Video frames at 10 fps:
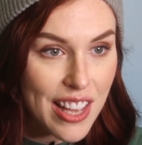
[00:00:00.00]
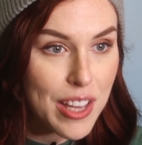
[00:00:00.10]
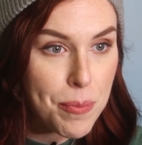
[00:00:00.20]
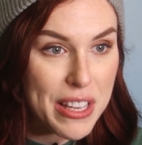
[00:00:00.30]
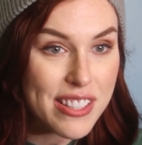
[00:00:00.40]

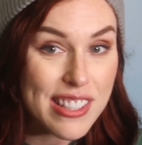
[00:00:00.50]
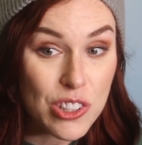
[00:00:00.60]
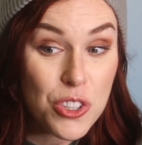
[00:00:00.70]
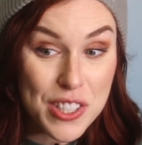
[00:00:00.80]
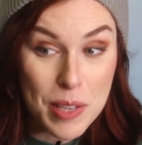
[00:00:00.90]
like because it
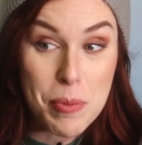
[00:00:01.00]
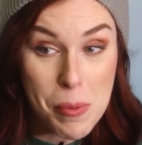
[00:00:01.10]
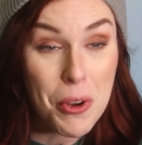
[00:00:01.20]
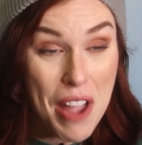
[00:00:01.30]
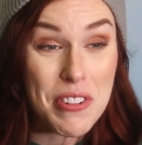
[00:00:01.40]
looks like
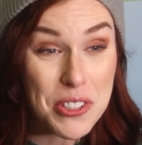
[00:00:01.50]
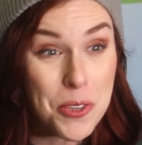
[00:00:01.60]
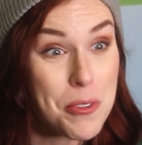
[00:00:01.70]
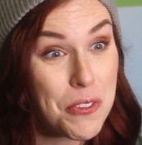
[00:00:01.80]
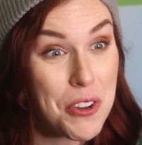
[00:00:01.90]
people are having
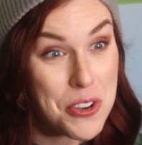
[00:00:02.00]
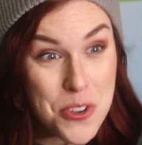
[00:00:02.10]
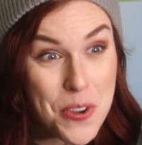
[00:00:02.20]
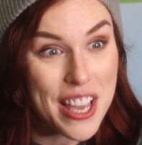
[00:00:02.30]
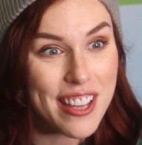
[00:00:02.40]
so much fun
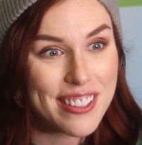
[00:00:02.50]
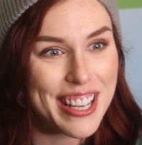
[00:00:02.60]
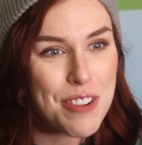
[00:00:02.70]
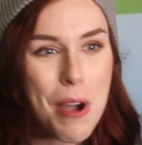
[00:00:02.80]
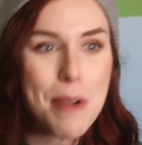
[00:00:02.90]
doing it.
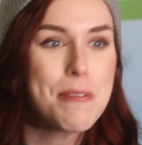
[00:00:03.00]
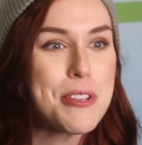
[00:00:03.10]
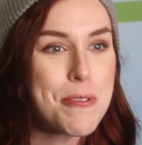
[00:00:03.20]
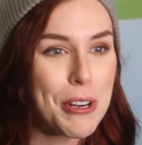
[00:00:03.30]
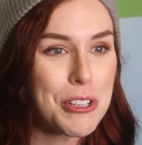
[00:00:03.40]
Like, why
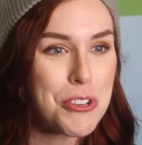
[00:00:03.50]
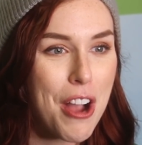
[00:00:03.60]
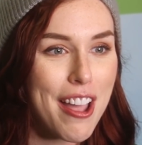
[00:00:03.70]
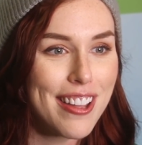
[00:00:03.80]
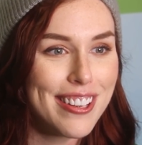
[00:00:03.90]
wouldn't you want to
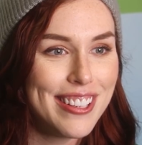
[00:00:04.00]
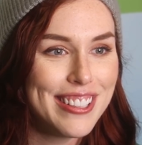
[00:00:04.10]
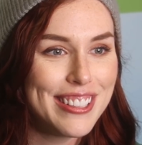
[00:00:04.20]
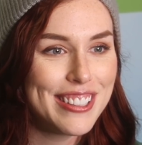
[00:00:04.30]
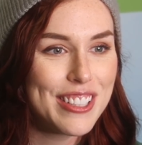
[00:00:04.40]
try it?
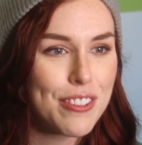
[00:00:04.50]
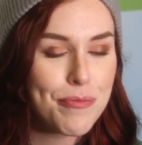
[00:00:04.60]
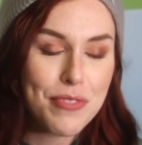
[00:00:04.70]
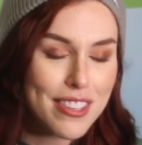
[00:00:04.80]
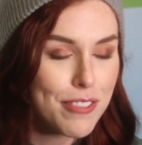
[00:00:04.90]

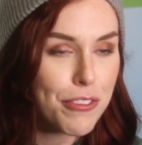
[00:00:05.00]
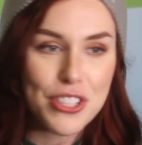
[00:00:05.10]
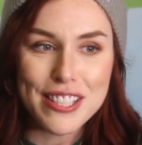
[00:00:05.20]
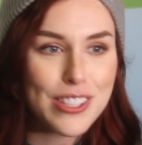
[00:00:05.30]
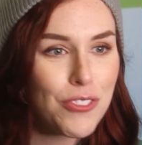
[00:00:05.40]

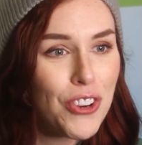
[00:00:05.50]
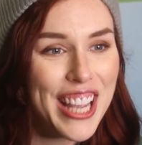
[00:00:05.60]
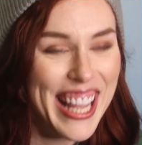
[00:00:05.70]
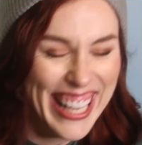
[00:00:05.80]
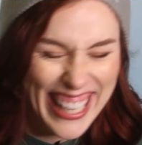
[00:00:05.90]
First hit's
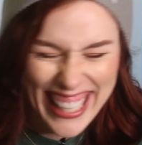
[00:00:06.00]
free.